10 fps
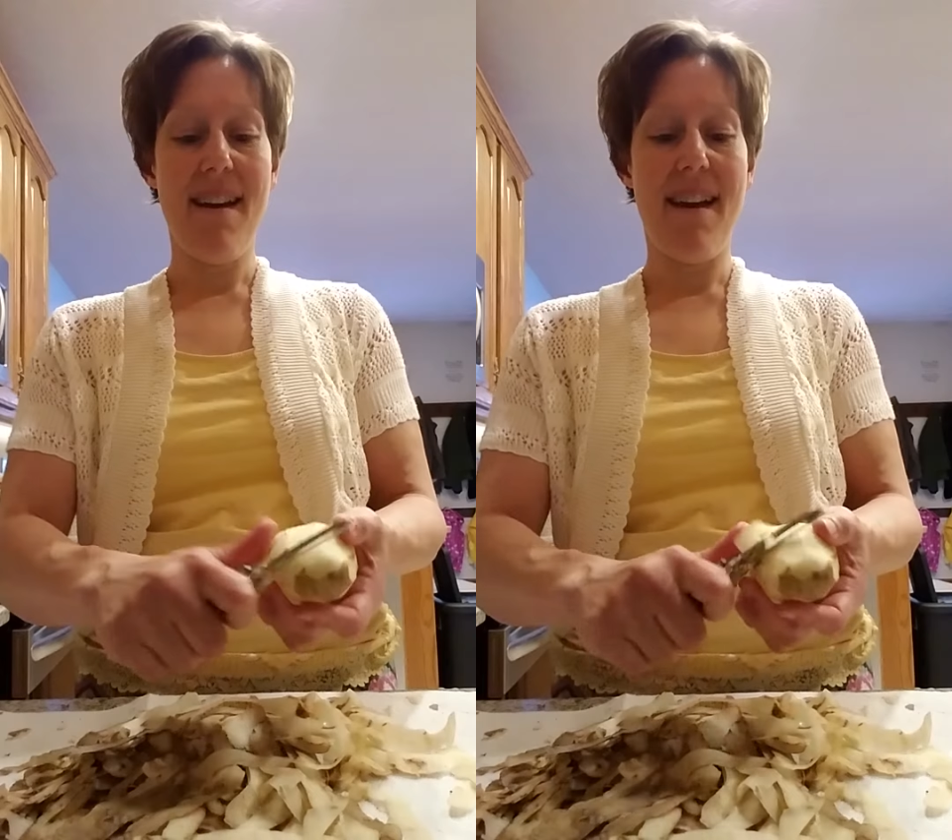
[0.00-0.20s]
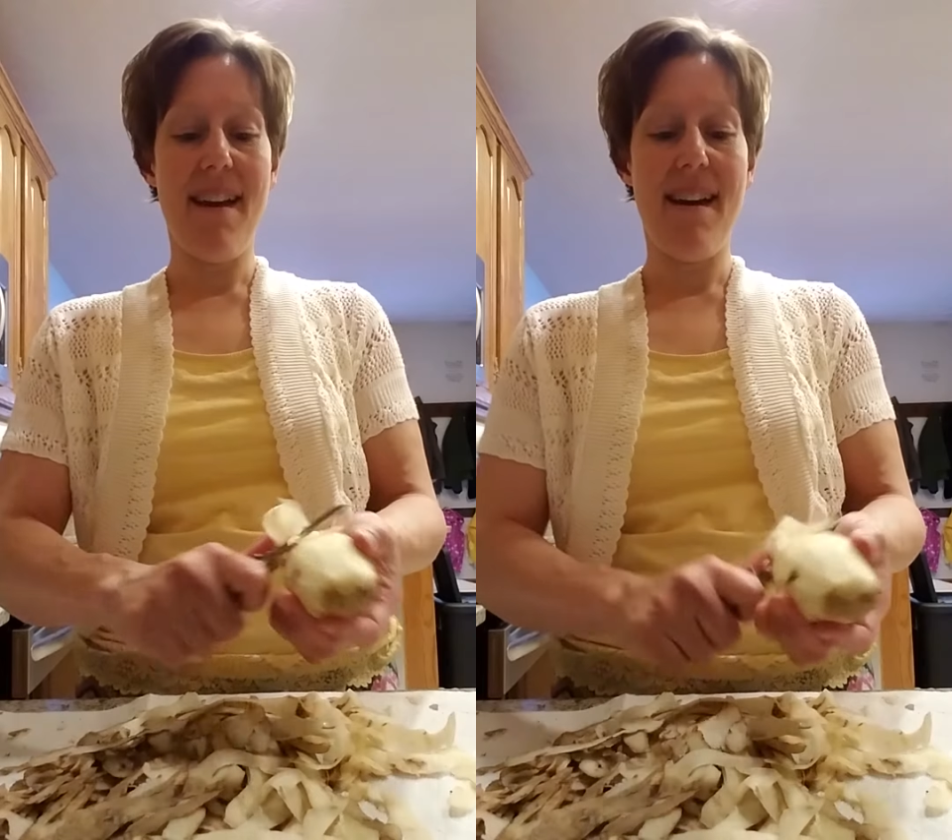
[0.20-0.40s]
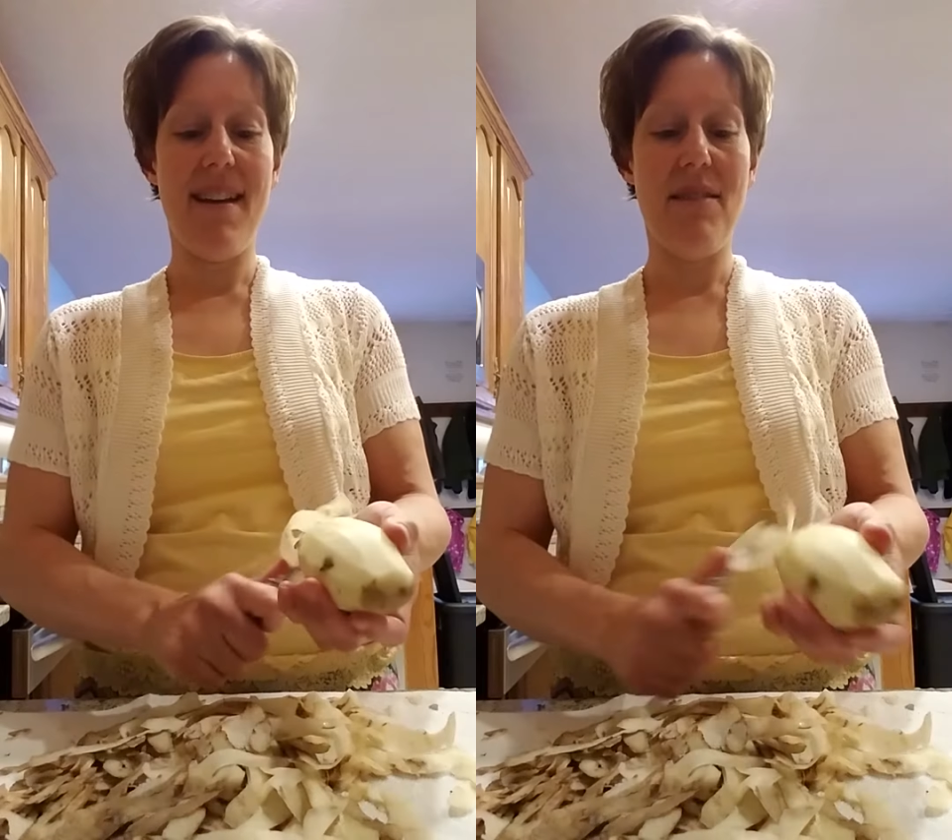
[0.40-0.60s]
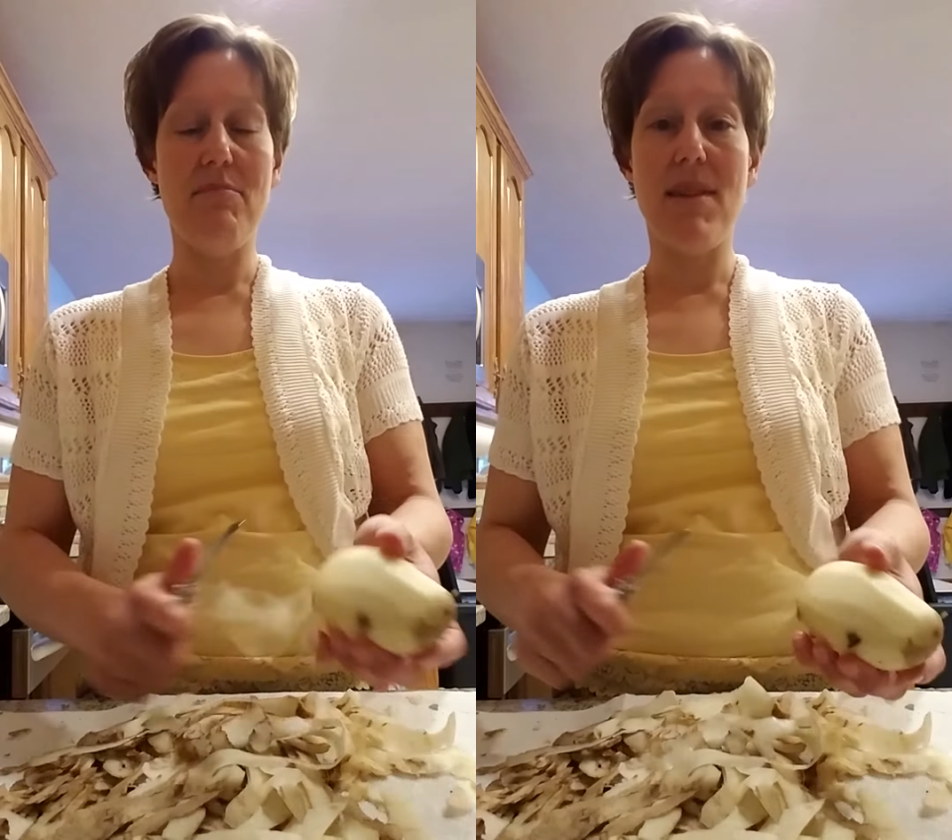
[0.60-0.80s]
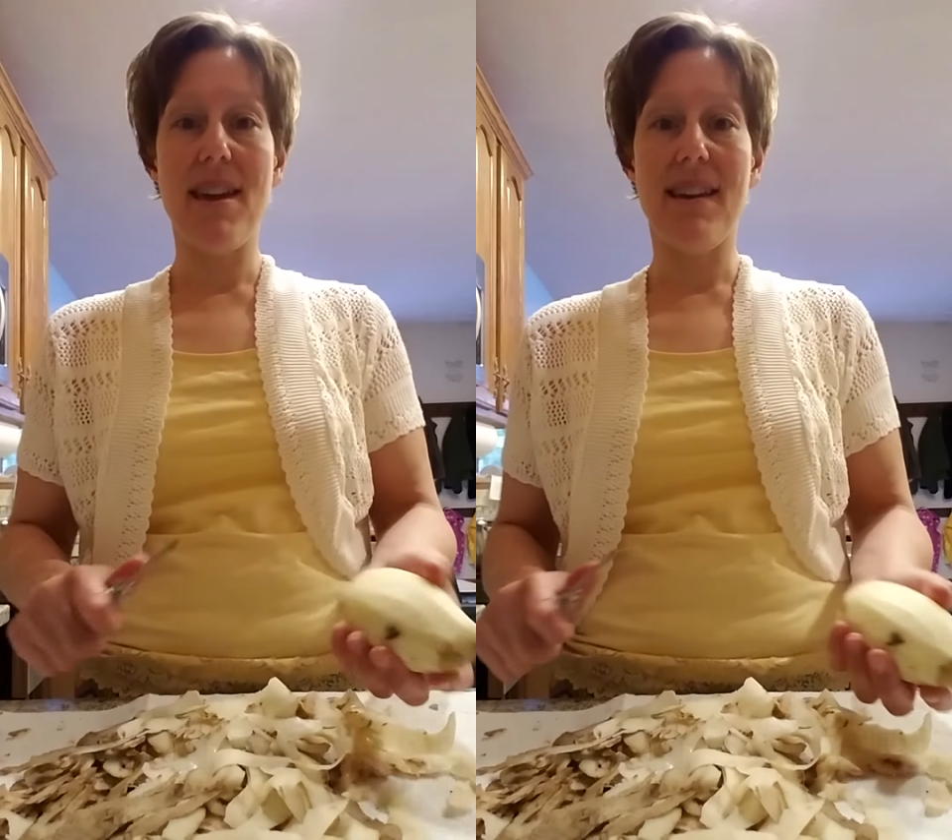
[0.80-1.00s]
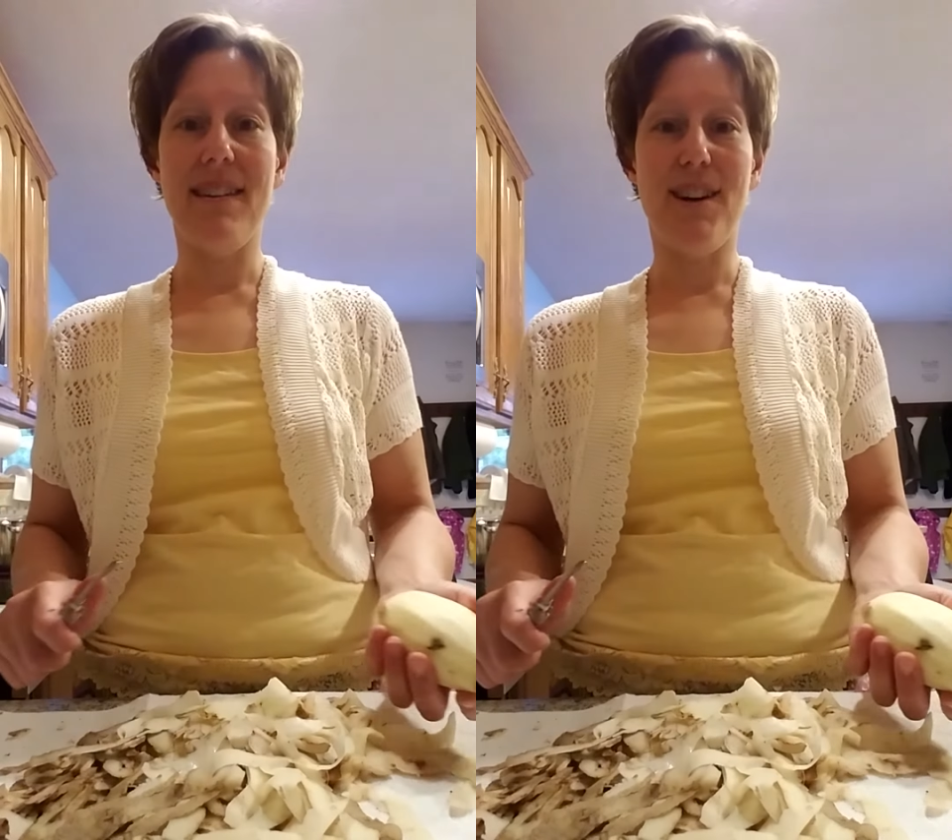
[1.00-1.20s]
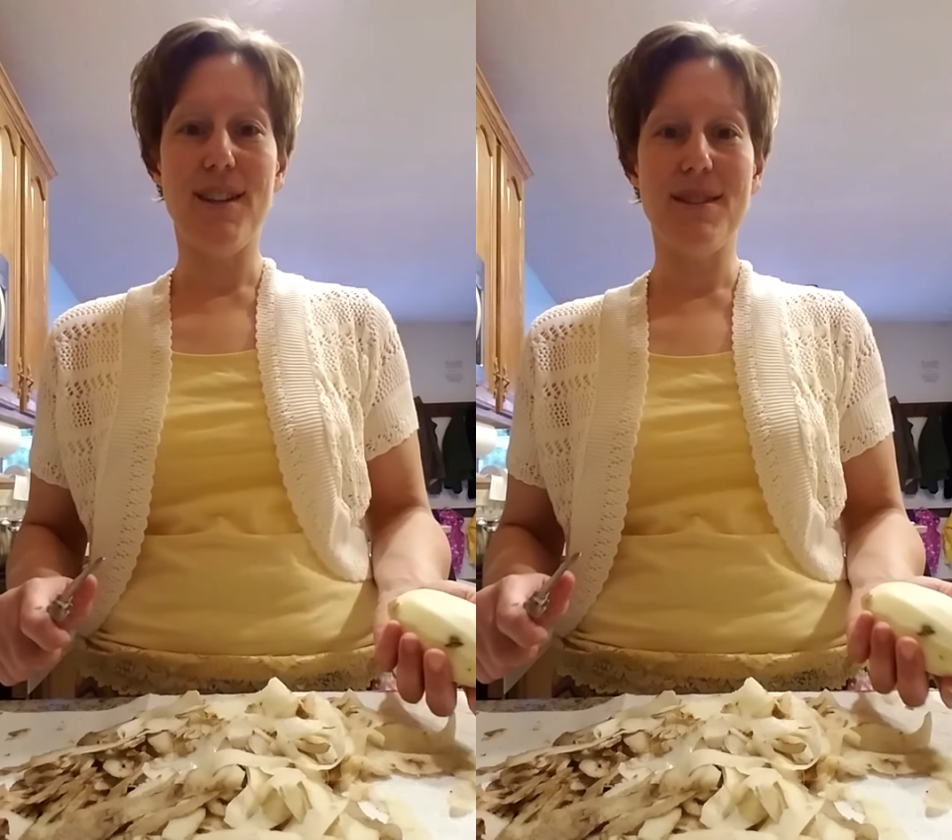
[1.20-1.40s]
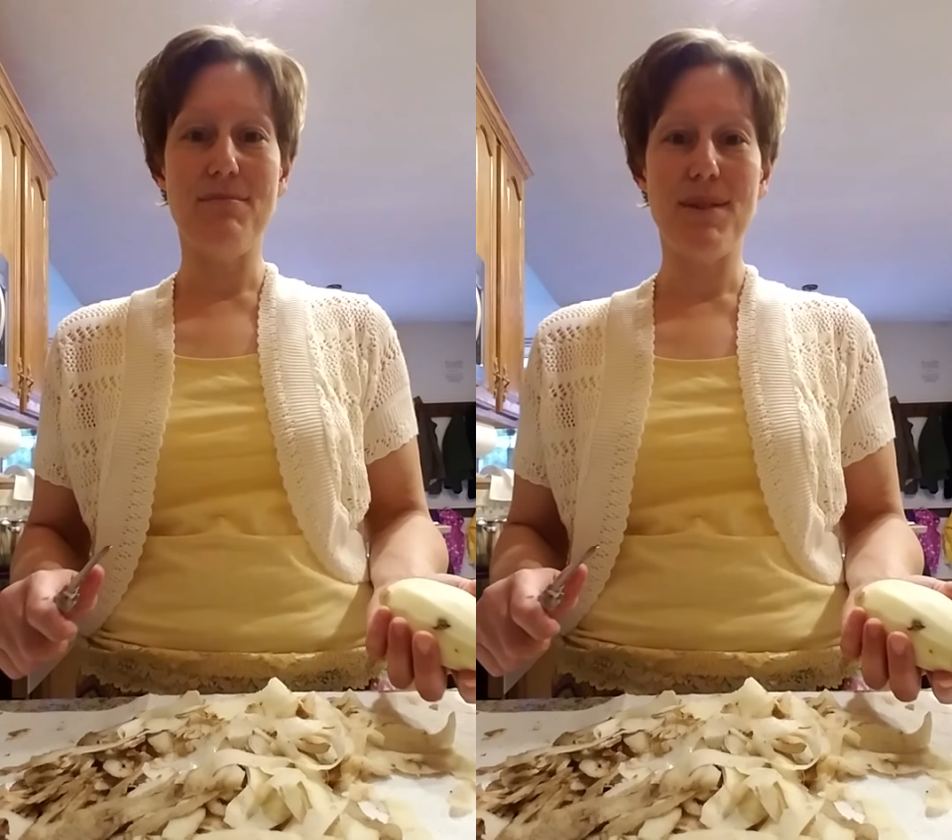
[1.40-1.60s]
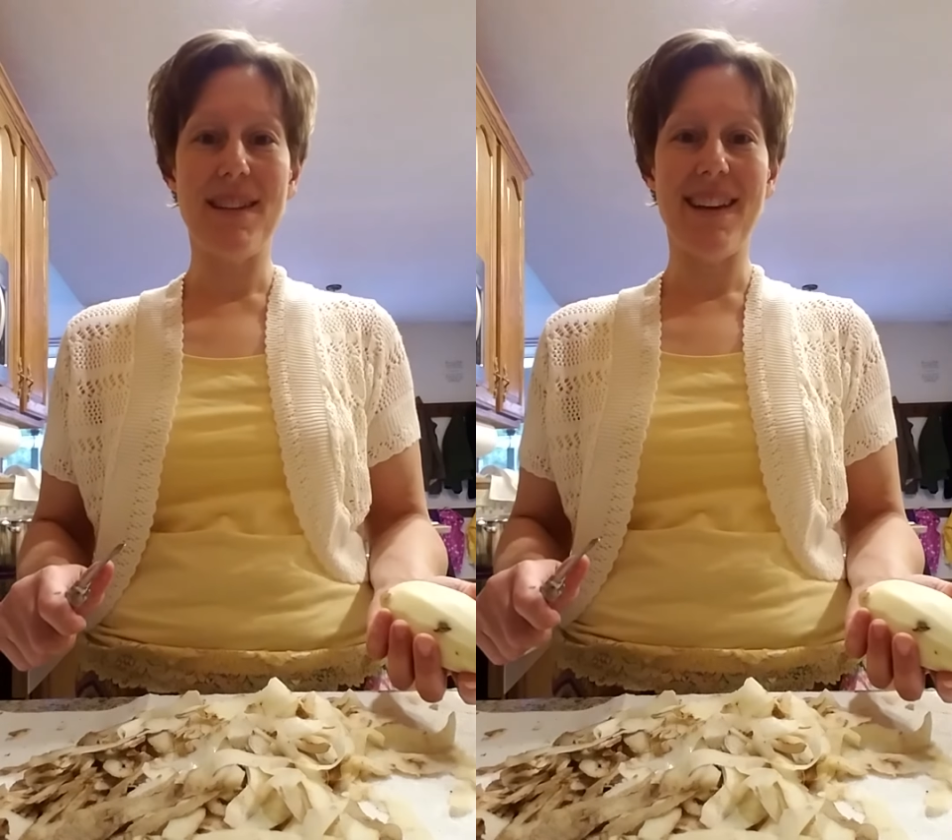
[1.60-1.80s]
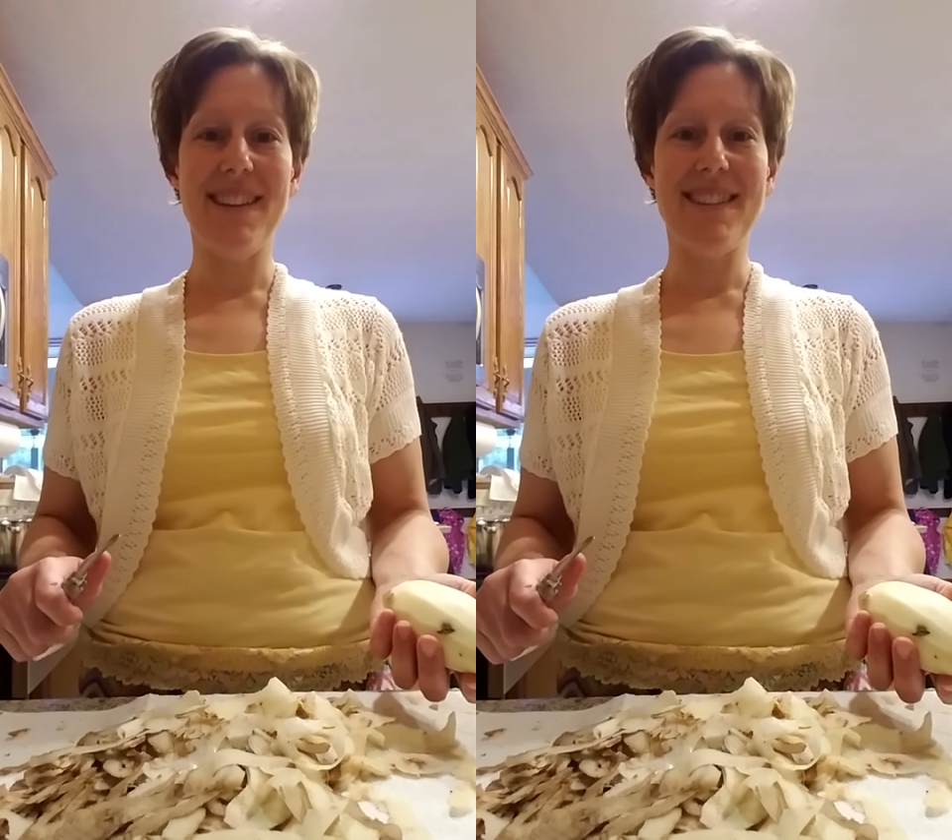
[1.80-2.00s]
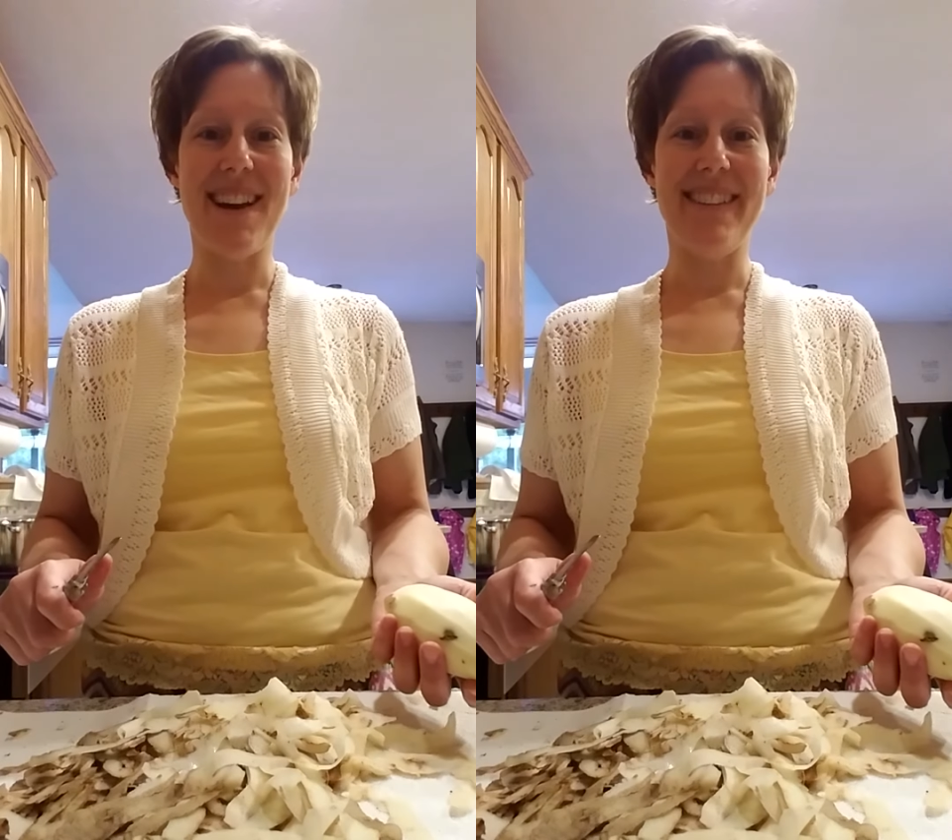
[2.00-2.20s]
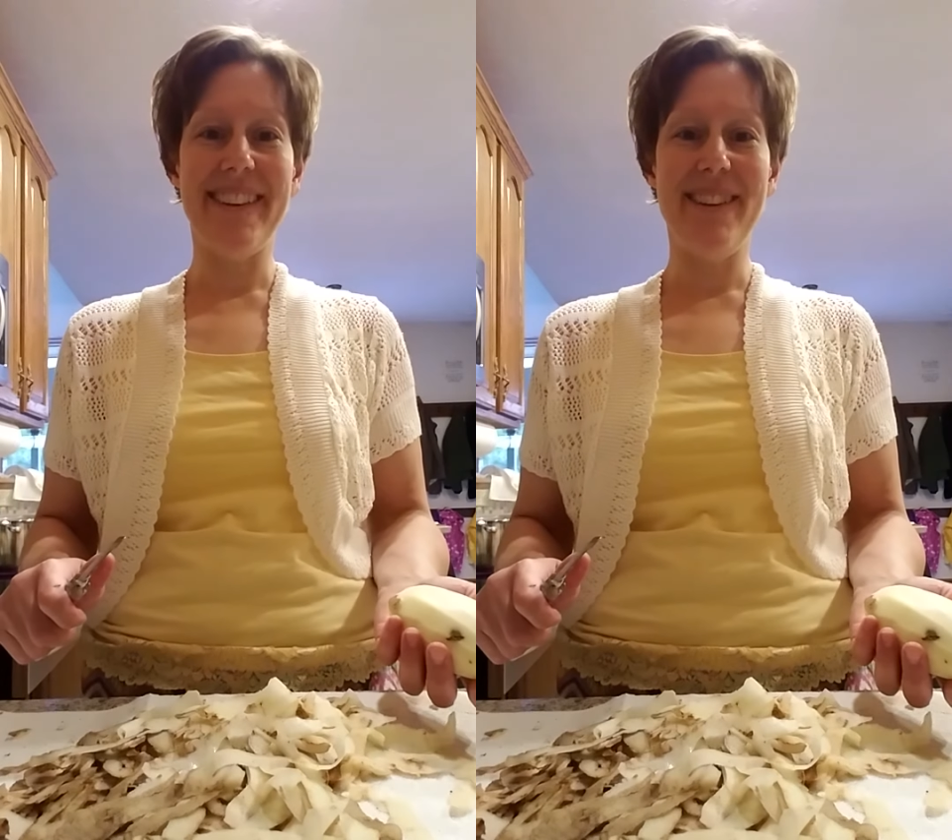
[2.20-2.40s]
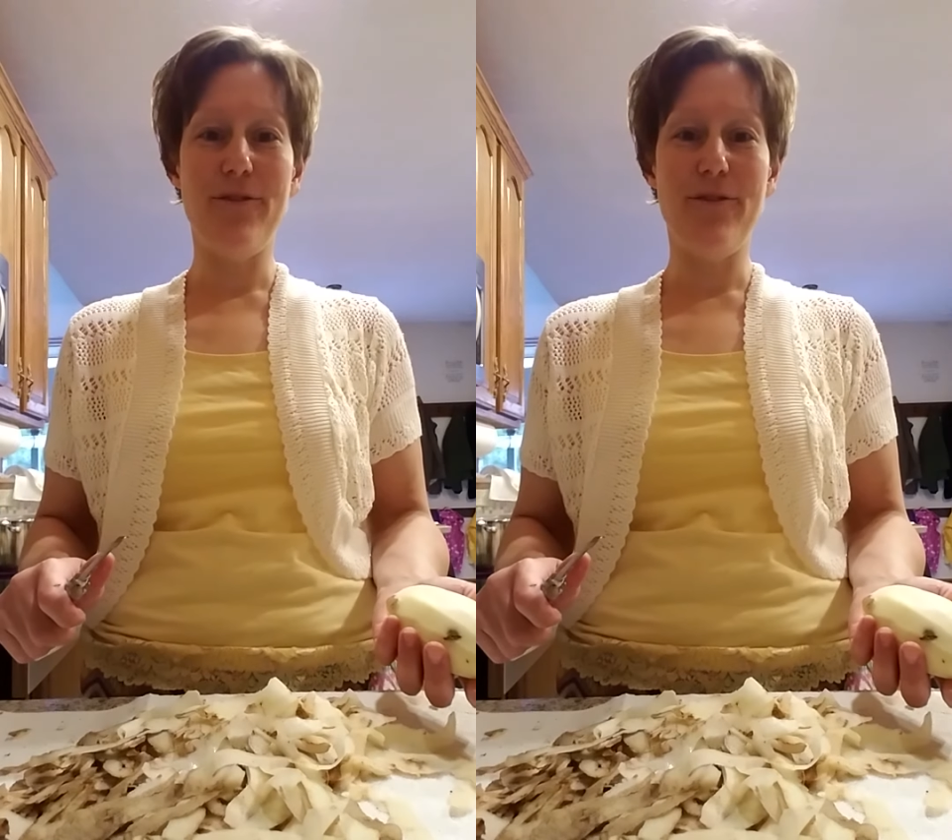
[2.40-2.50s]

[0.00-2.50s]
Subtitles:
and make an awesome potato salad